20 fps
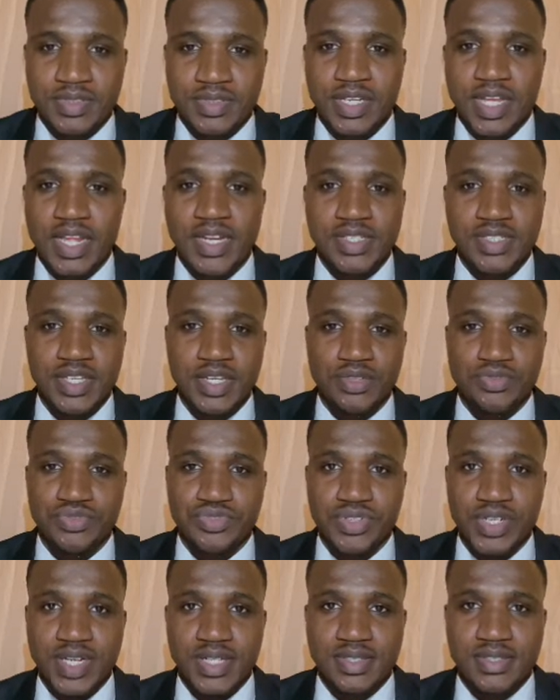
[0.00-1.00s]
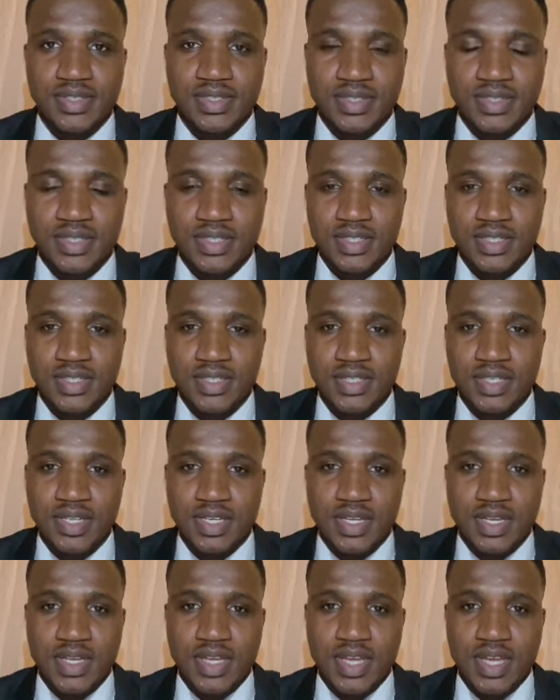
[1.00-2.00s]
there is a threat
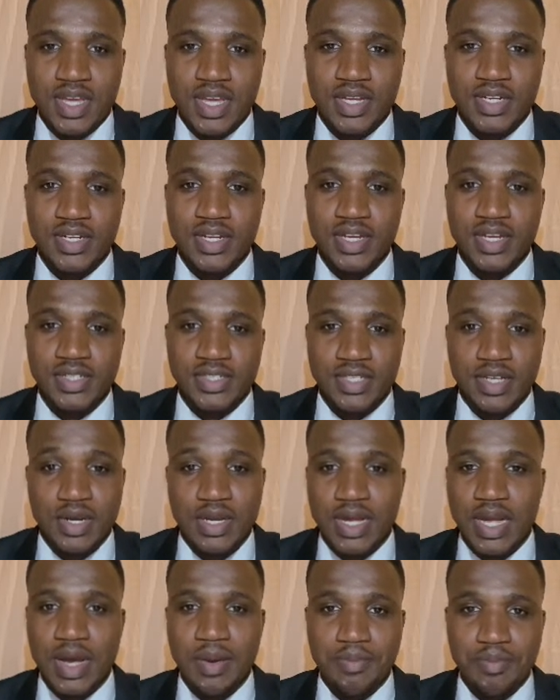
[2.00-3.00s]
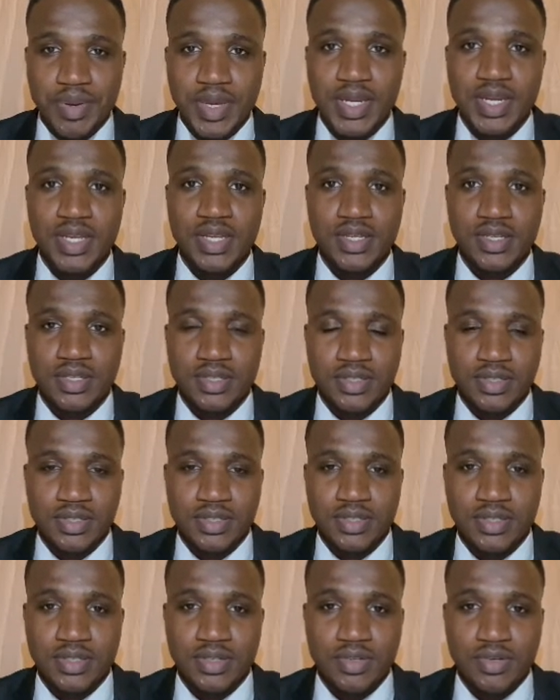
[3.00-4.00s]
and there's a company
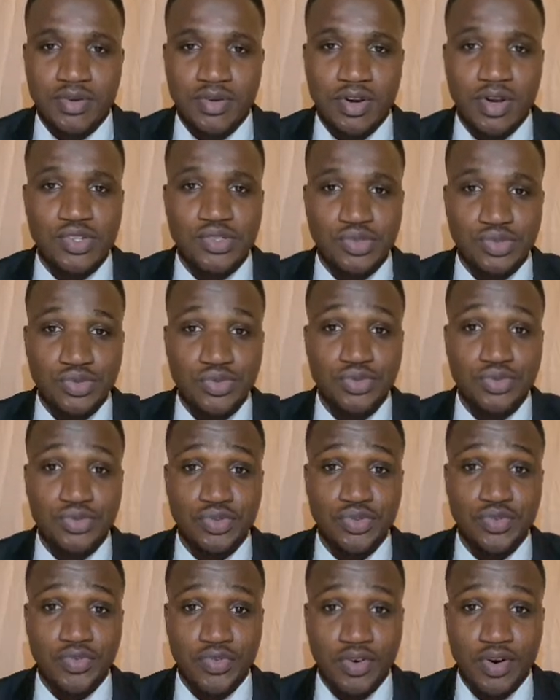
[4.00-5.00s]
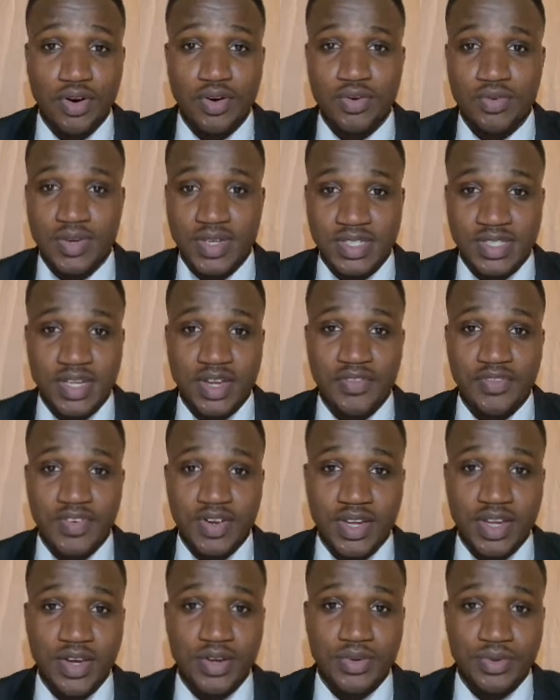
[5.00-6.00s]
called 224 West
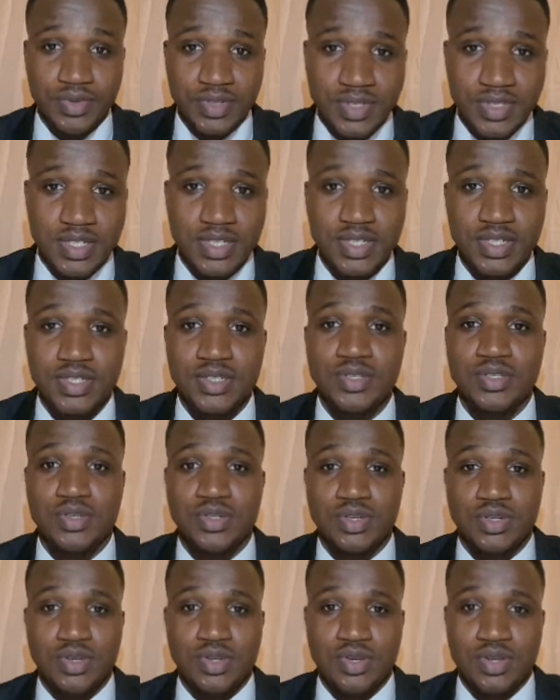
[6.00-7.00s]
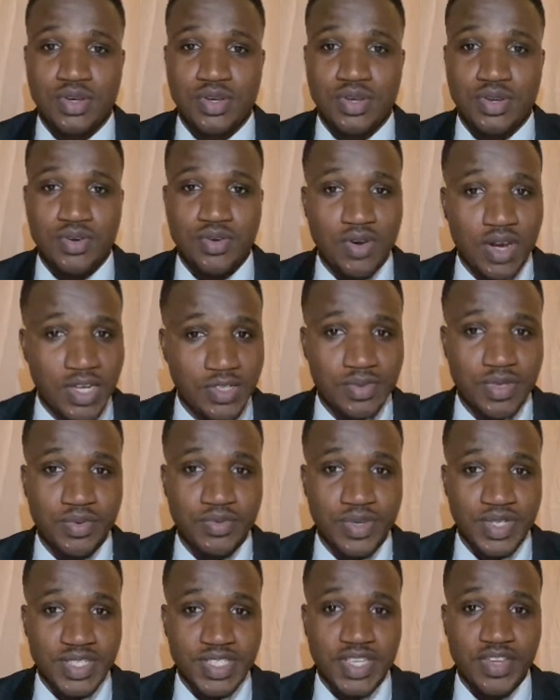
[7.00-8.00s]
African Cuisine who has
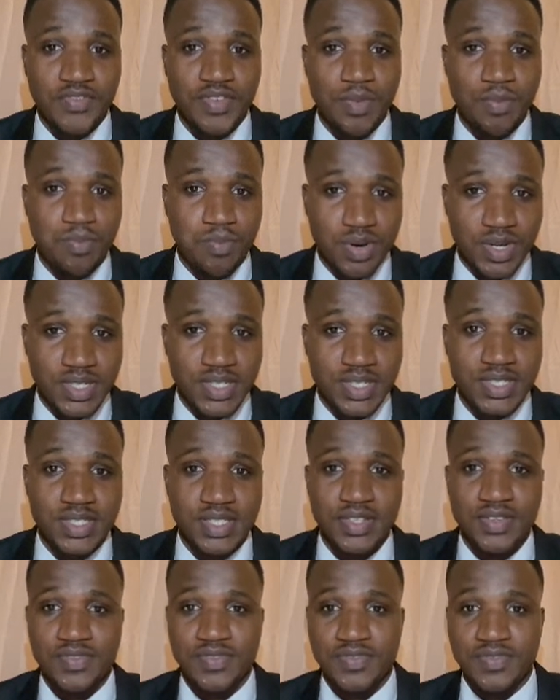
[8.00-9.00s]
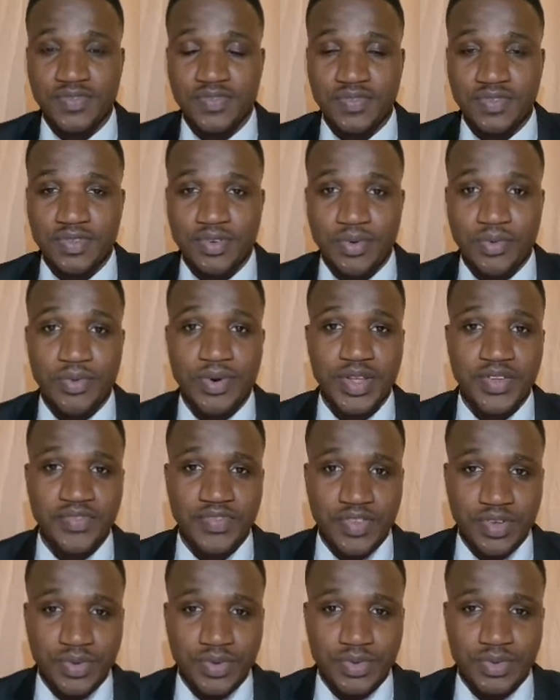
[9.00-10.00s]
been receiving positive
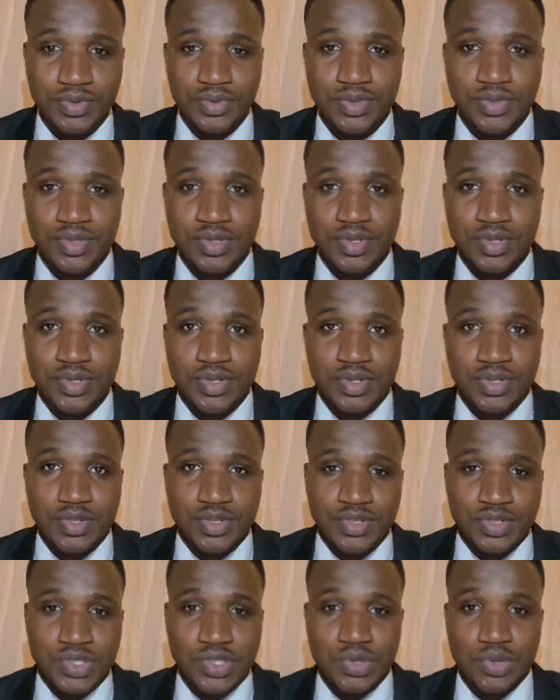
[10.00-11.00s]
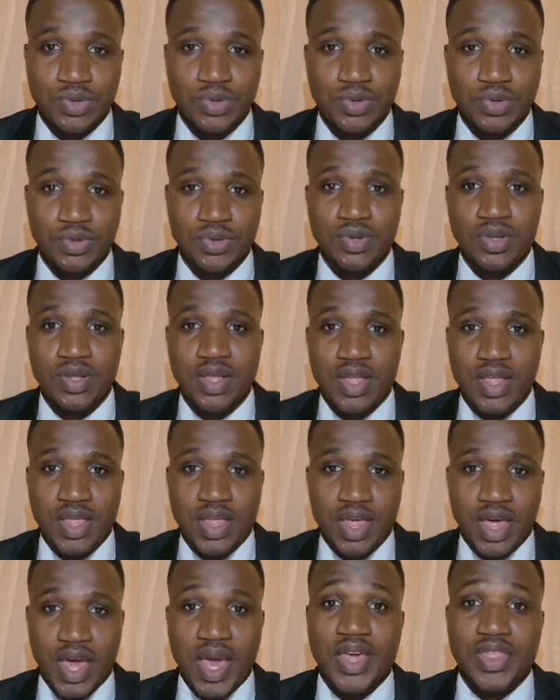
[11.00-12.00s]
review. So
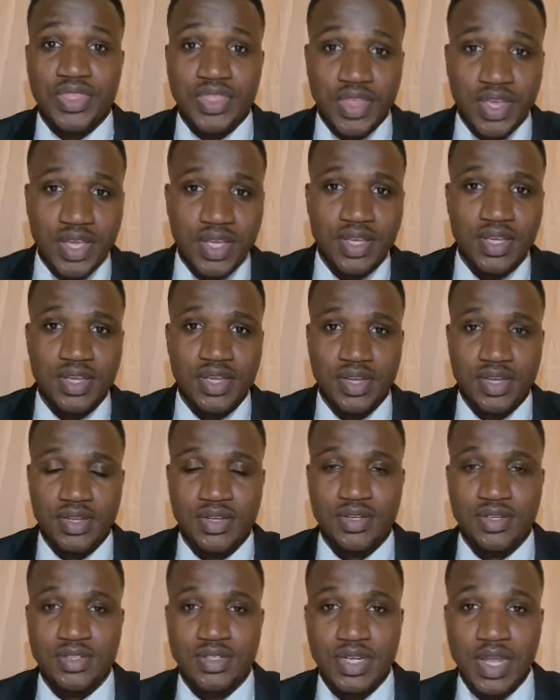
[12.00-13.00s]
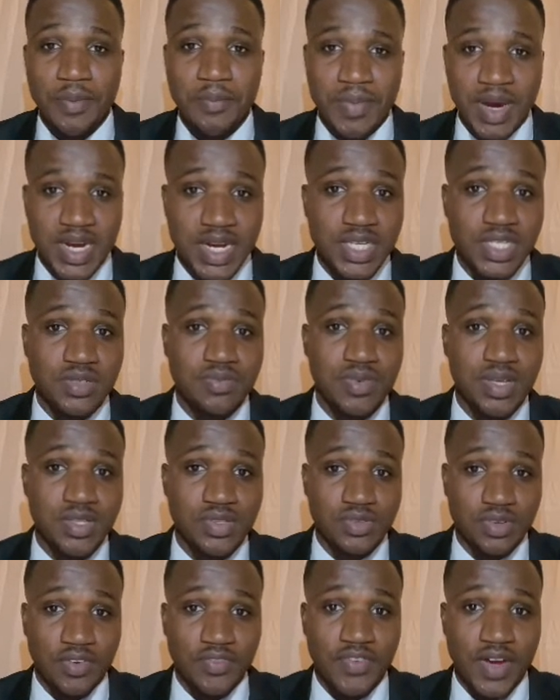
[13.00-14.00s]
I think the
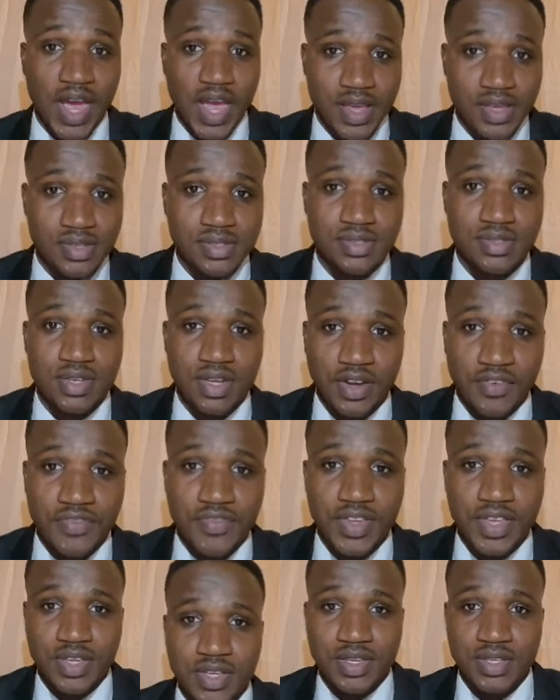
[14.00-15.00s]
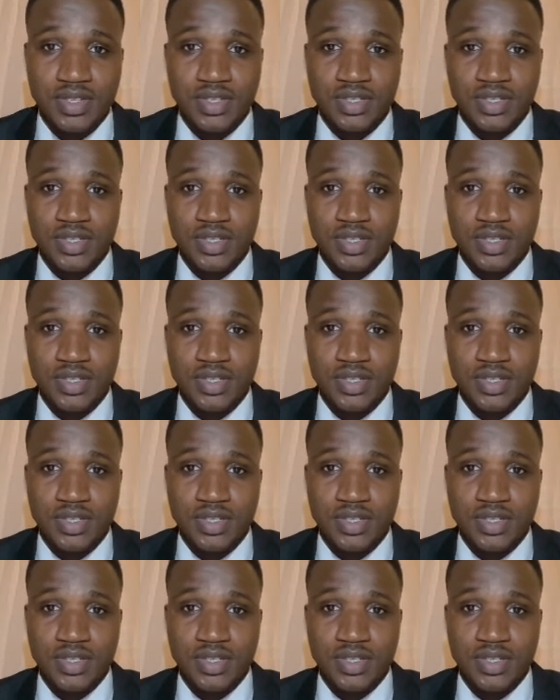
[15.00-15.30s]
management of Ice Cafe